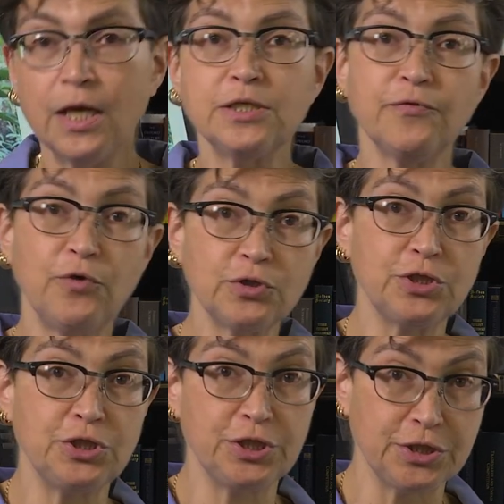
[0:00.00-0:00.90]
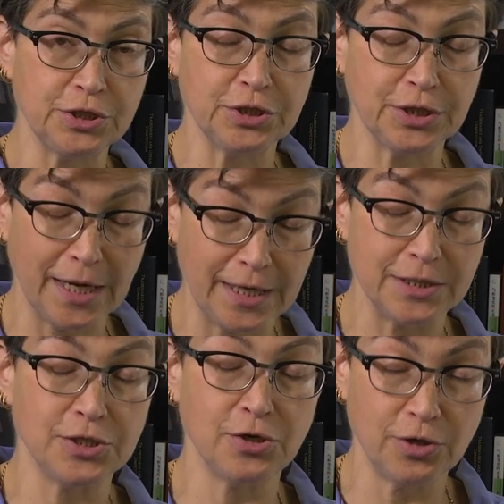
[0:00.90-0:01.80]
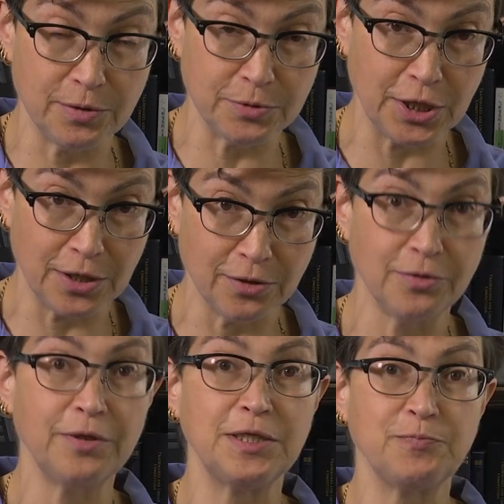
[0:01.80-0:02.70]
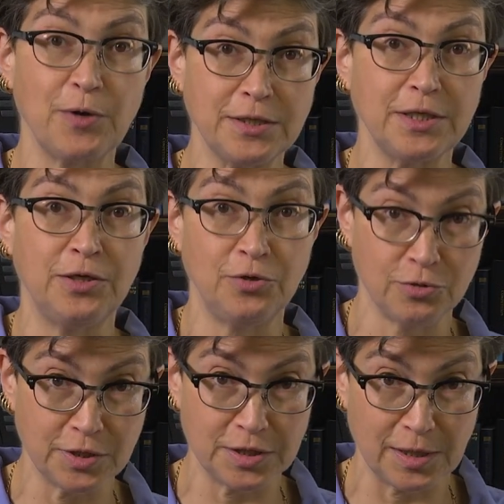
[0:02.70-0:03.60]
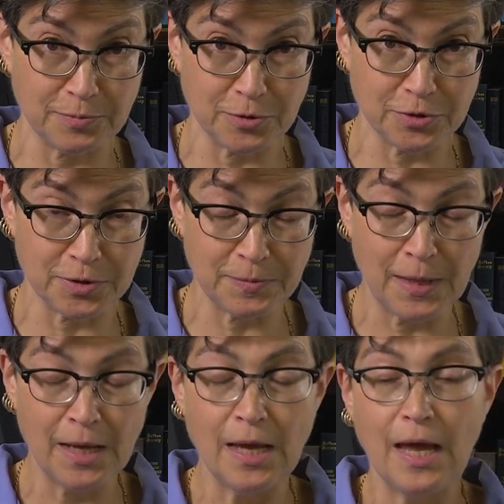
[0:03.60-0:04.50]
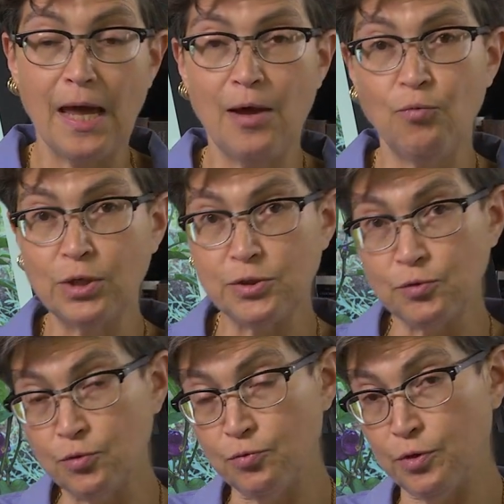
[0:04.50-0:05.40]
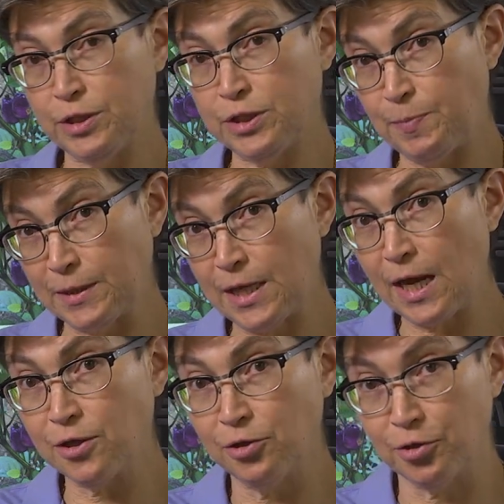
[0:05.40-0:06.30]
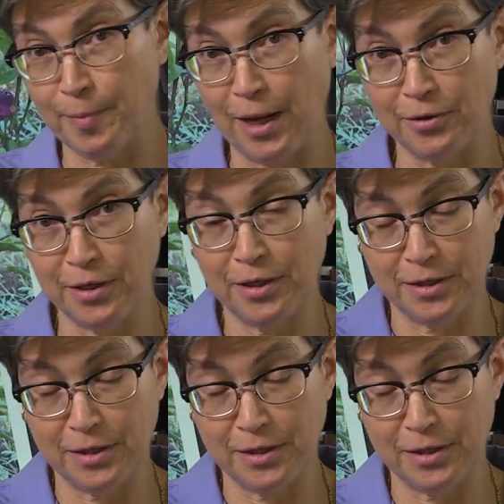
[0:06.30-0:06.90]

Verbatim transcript: it's the voltage gated sodium channel that's present in nociceptors. And what's really spectacular about it